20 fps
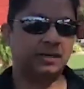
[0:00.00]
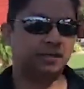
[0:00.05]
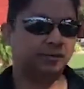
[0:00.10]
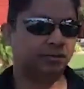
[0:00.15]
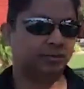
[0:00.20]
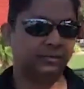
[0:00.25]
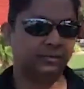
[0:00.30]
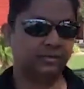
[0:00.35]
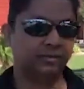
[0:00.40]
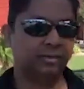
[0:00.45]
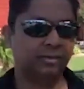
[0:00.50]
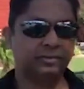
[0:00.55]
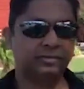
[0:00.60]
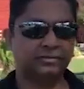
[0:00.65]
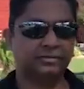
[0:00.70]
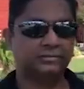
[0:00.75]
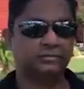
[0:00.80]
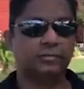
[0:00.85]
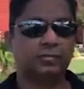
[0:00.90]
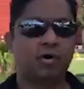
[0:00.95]
You're gonna
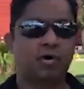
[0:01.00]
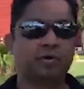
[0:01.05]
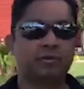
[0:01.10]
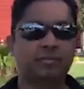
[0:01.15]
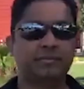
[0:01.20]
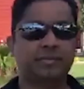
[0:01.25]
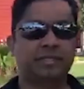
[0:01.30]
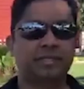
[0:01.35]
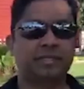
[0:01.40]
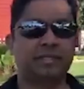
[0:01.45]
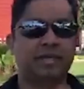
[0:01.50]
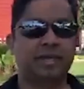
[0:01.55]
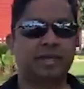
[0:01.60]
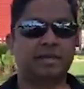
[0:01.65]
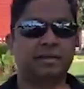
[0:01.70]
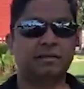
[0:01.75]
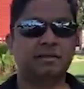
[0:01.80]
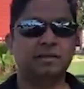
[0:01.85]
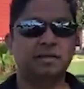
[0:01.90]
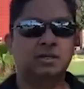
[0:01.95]
walk with me,
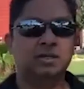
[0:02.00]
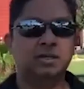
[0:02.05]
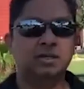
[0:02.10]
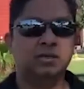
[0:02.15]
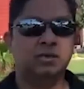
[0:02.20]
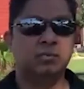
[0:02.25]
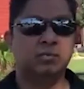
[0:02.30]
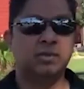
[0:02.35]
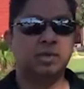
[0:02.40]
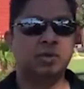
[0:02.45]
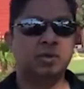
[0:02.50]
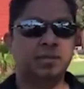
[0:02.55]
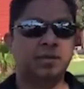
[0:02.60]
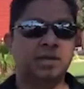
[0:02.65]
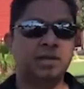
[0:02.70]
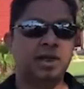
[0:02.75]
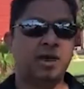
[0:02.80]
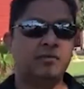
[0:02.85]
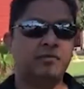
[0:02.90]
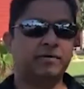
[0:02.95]
and we're gonna
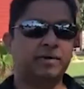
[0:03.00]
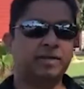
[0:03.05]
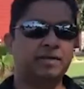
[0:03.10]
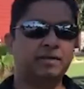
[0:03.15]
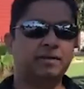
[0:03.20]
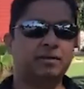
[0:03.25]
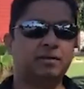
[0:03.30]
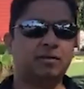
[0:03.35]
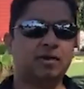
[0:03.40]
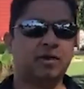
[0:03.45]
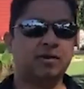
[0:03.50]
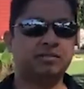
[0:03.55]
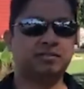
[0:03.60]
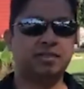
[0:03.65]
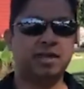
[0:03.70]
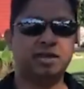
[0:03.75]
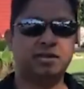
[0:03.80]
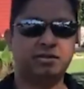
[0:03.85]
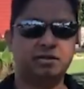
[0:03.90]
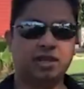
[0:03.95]
be covering cost
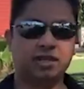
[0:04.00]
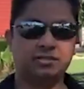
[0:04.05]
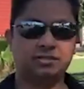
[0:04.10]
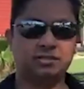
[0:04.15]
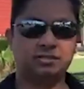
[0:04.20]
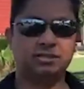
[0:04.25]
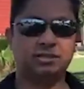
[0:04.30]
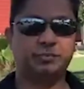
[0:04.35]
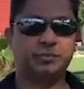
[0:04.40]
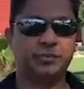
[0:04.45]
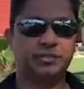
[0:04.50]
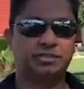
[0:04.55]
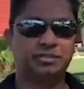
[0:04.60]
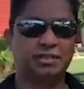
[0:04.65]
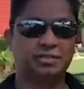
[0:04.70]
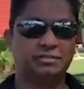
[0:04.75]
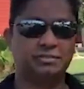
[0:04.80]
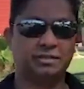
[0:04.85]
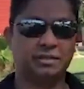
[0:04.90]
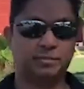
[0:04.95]
segregation,
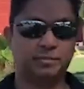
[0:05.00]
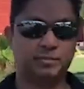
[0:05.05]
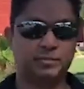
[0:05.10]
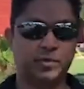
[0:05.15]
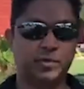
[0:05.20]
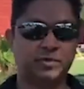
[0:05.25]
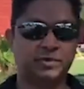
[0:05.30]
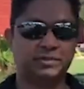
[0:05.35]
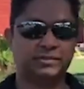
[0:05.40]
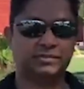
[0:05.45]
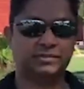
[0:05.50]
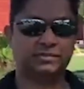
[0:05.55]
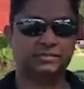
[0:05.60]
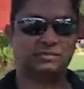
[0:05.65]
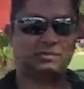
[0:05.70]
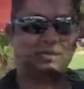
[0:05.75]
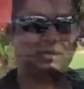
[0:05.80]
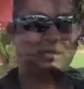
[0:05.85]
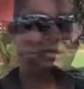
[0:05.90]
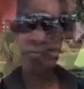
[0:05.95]
depreciation, and
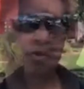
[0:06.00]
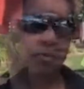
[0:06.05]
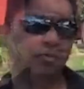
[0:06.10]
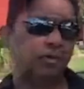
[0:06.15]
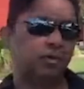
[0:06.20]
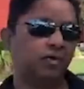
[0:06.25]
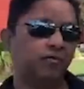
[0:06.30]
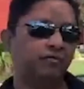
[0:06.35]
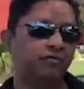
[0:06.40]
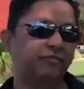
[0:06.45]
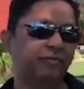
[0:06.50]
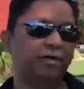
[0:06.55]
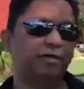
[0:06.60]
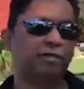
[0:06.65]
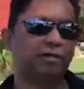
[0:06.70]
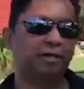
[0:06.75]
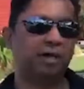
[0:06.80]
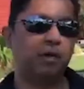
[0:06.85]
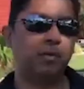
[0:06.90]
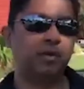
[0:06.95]
bonus. Before we go
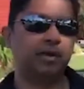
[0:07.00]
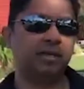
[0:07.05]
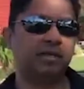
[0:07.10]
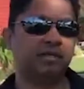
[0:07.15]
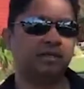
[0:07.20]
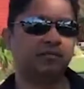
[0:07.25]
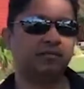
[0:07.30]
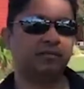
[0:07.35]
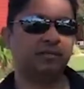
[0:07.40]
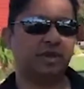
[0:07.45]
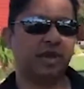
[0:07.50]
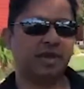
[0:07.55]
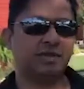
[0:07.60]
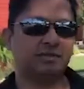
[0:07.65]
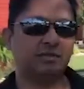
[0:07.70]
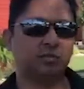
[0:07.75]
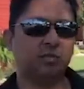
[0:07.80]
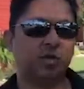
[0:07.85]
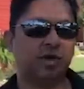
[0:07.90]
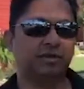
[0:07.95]
further, I want to give you
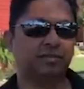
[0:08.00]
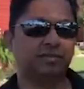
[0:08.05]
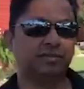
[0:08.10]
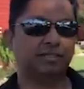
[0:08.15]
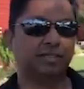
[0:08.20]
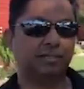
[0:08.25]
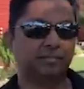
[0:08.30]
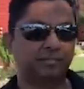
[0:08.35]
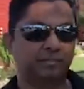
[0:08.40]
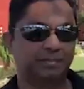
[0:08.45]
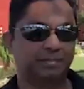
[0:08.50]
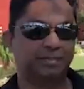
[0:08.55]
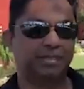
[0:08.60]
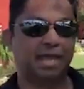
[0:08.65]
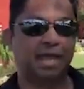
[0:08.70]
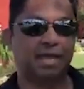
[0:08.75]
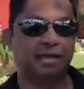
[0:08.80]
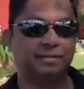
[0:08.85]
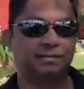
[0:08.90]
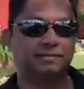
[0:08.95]
guys one tip
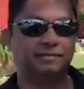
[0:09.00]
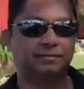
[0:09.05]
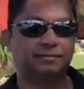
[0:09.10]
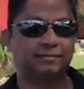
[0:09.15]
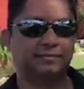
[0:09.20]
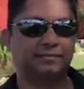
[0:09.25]
that